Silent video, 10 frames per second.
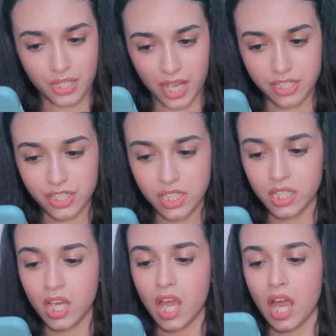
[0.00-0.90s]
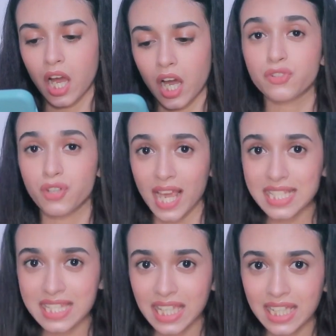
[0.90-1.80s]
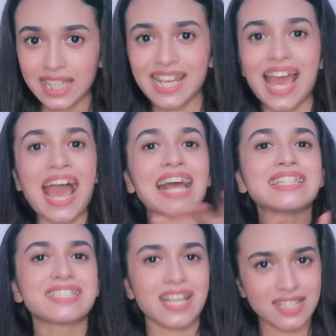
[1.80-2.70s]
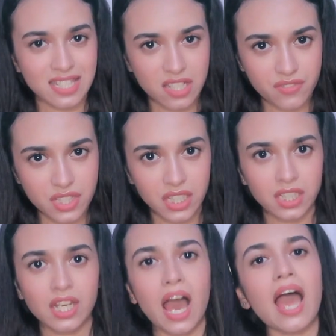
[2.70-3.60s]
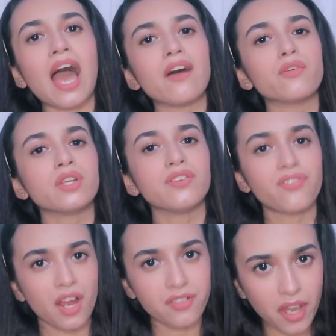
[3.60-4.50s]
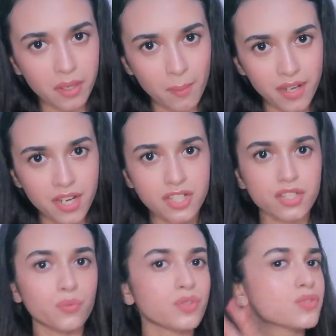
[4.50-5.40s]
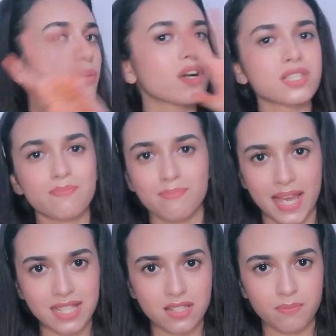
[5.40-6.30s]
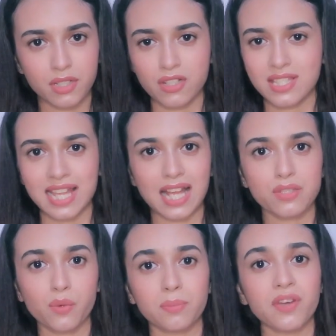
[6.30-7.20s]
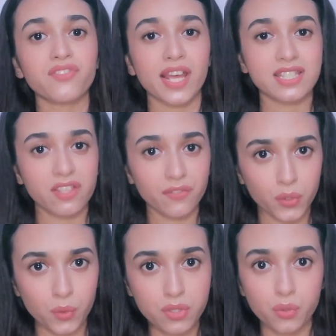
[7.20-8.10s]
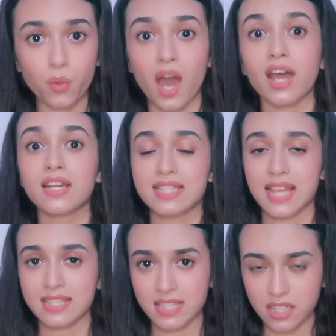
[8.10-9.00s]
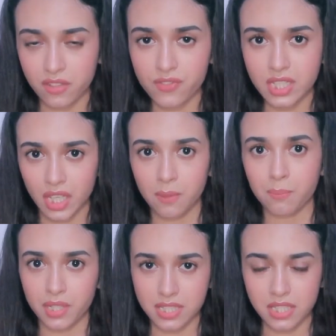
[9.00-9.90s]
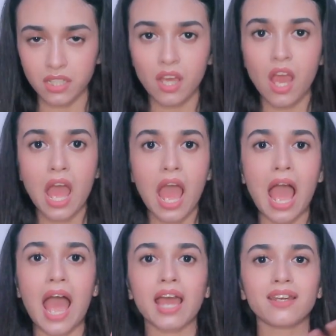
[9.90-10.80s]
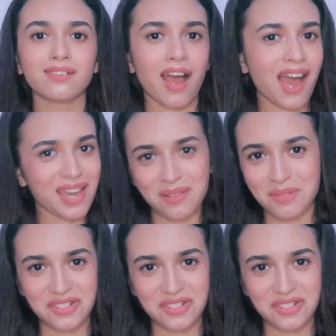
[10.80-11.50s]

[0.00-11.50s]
protection now for dry skin and sensitive skin, I have only one recommendation which works best because that's what my friends have used who are sensitive skin person and I